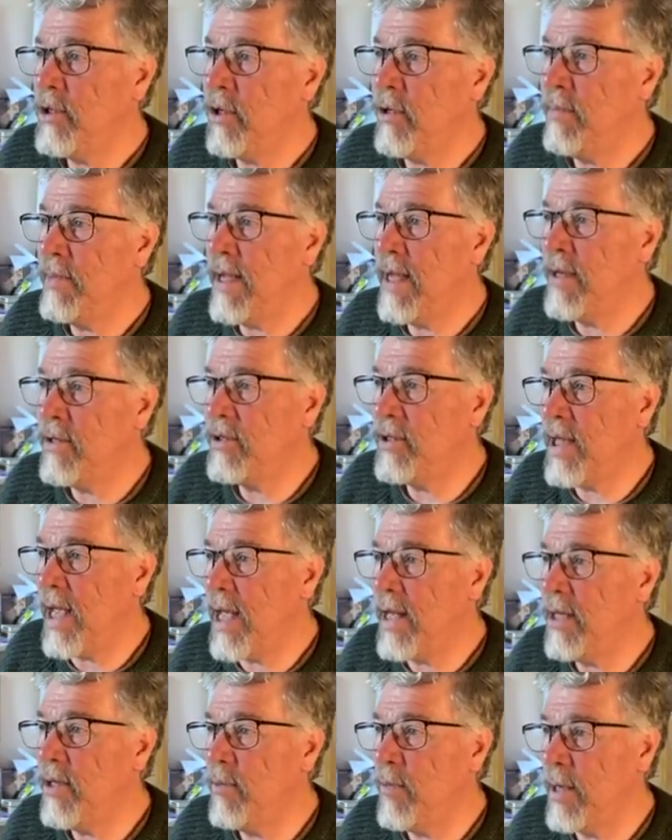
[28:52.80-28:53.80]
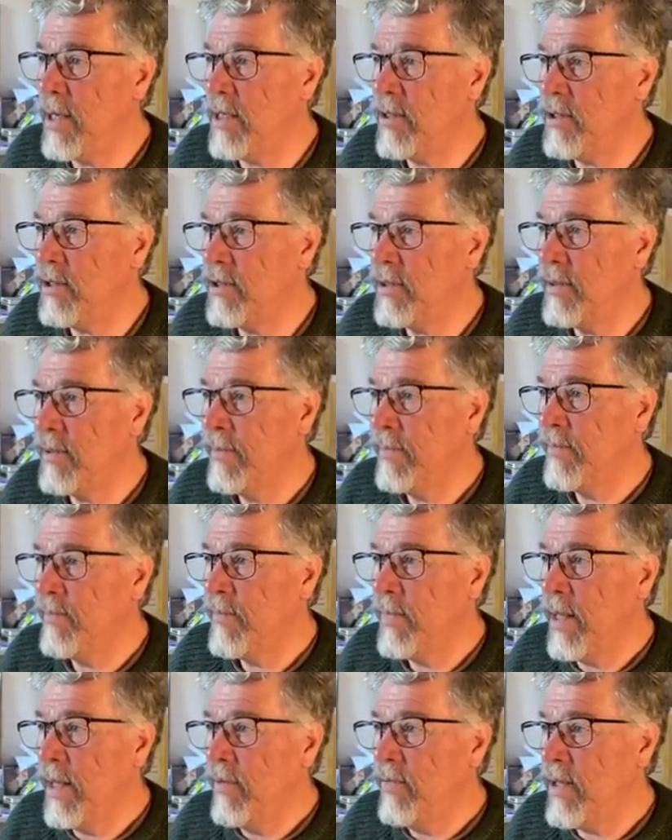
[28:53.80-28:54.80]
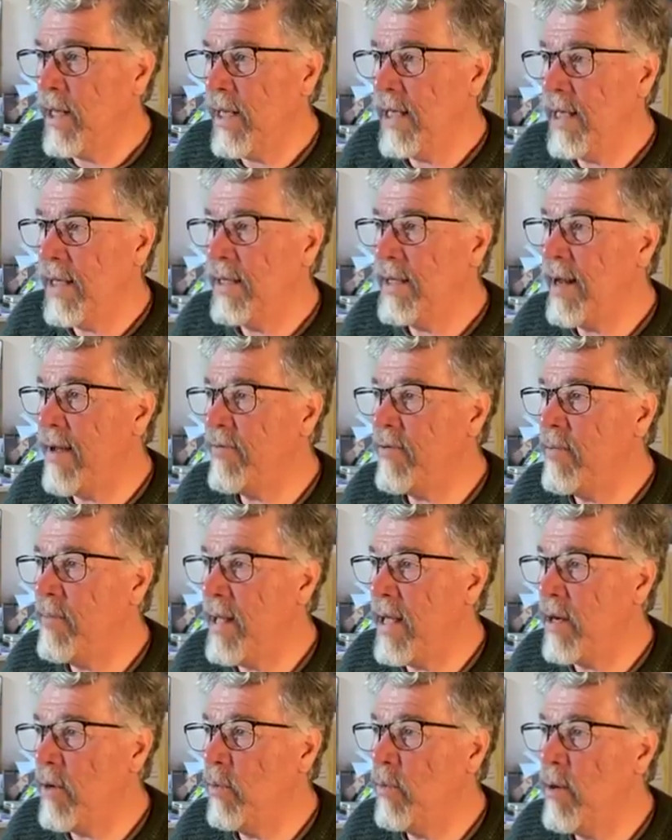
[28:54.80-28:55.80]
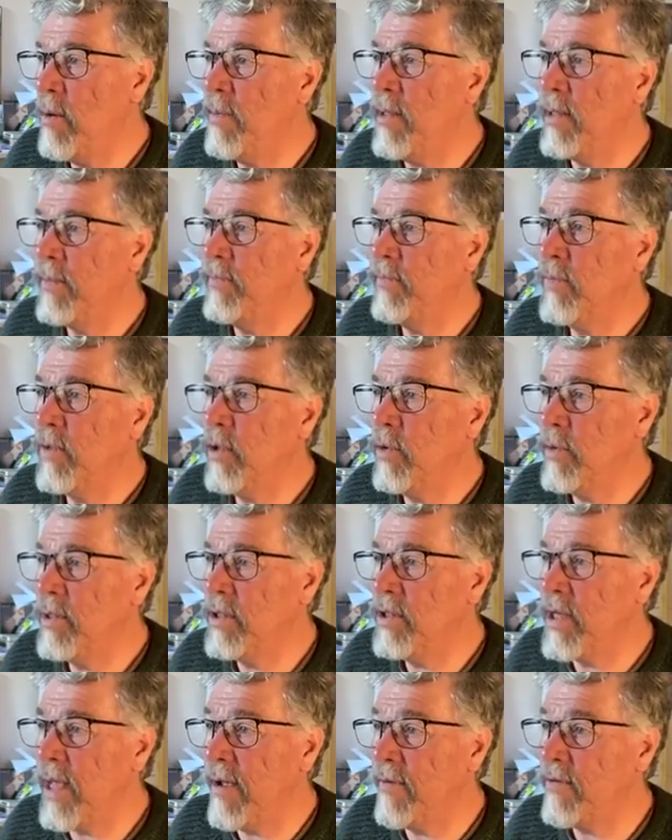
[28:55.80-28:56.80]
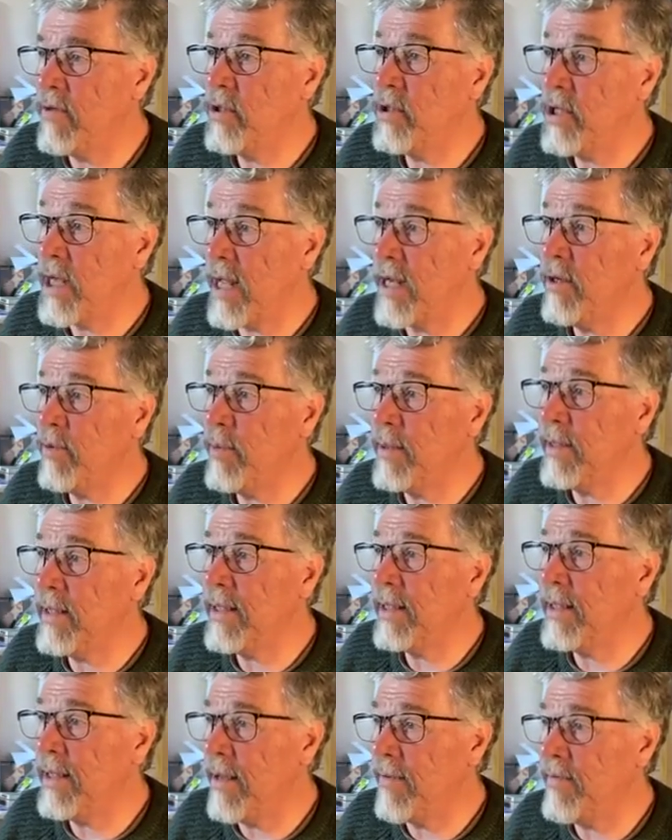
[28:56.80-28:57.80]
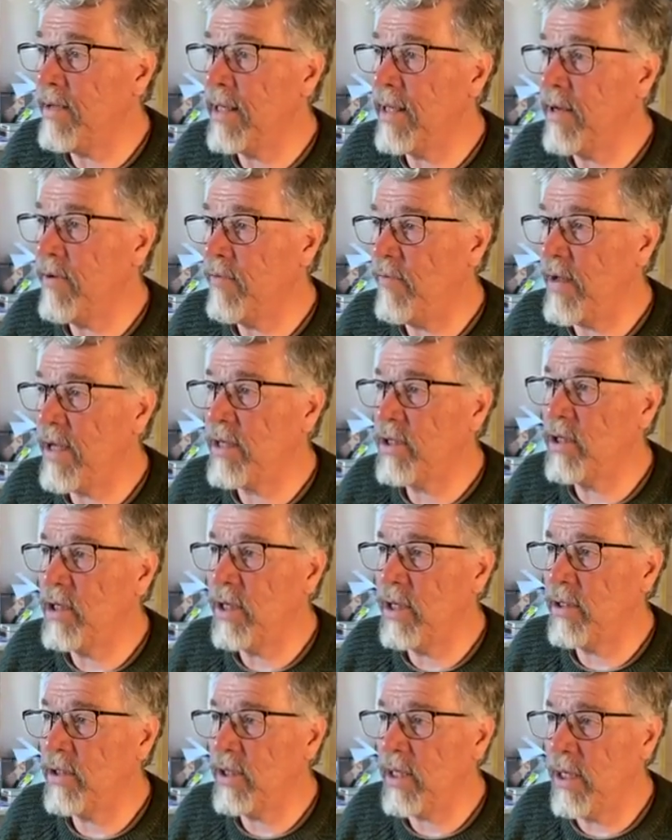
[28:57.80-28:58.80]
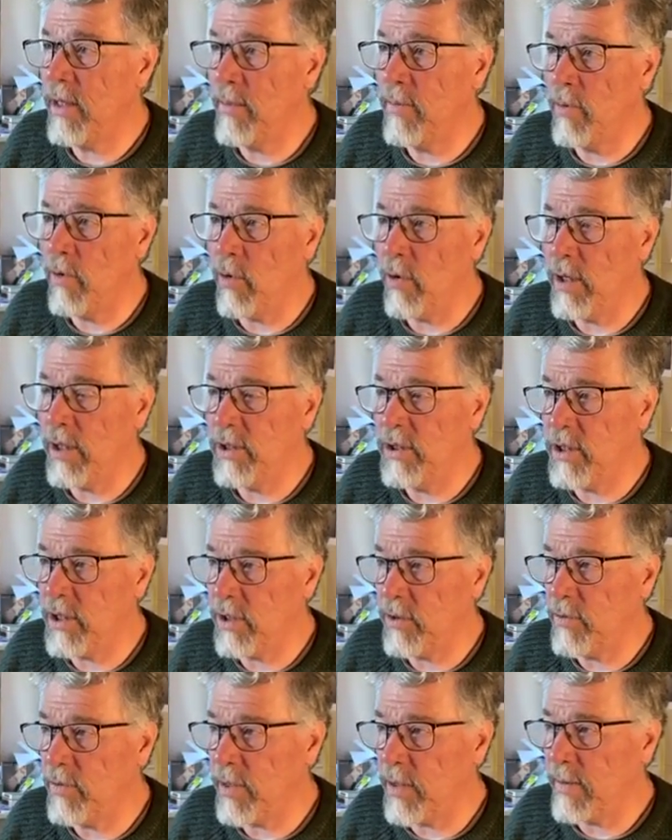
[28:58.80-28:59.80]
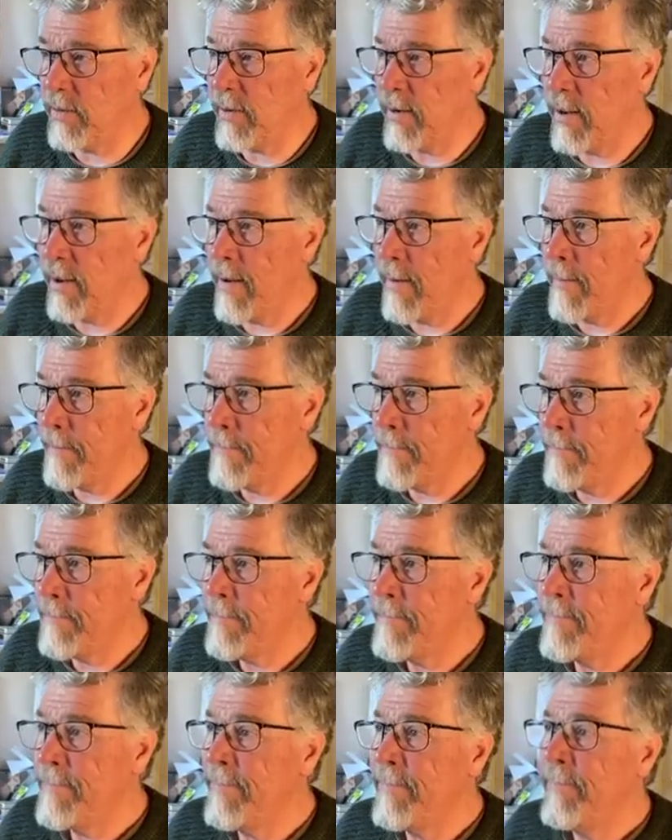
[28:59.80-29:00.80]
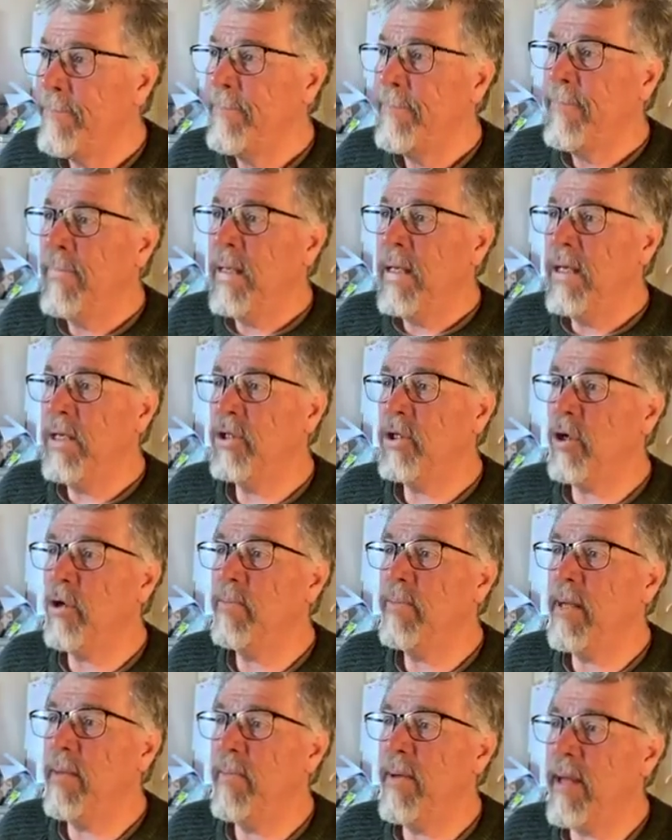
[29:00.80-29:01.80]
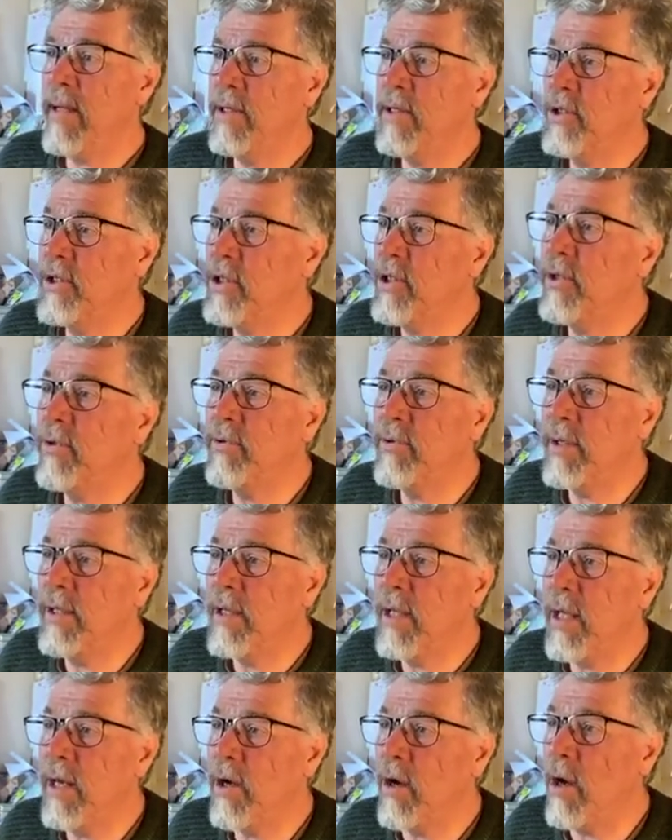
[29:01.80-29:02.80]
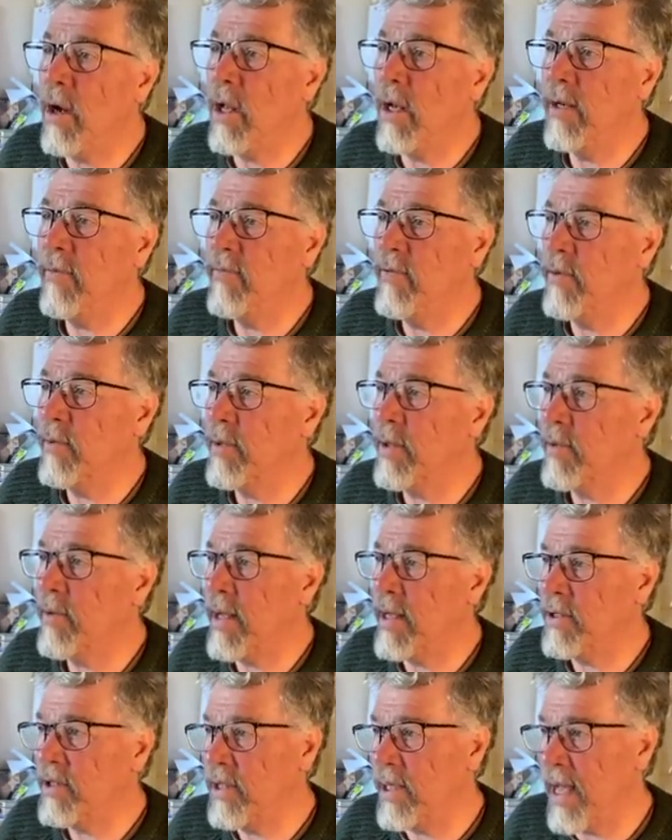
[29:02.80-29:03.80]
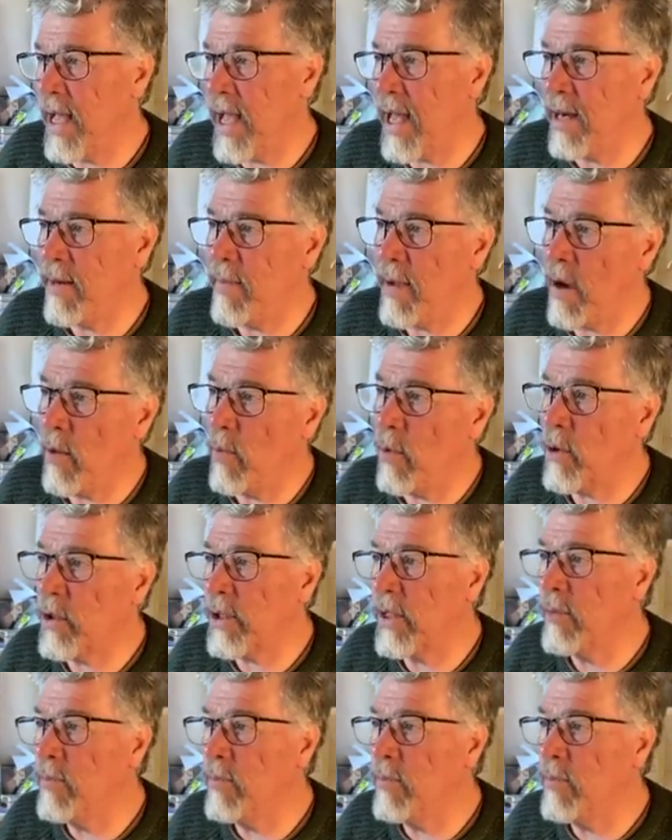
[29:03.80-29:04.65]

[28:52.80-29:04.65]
He told me how sad he was, that he had never met a woman who was ever genuinely loving and affectionate to him or his children. He told me about his children and all of the regrets he had about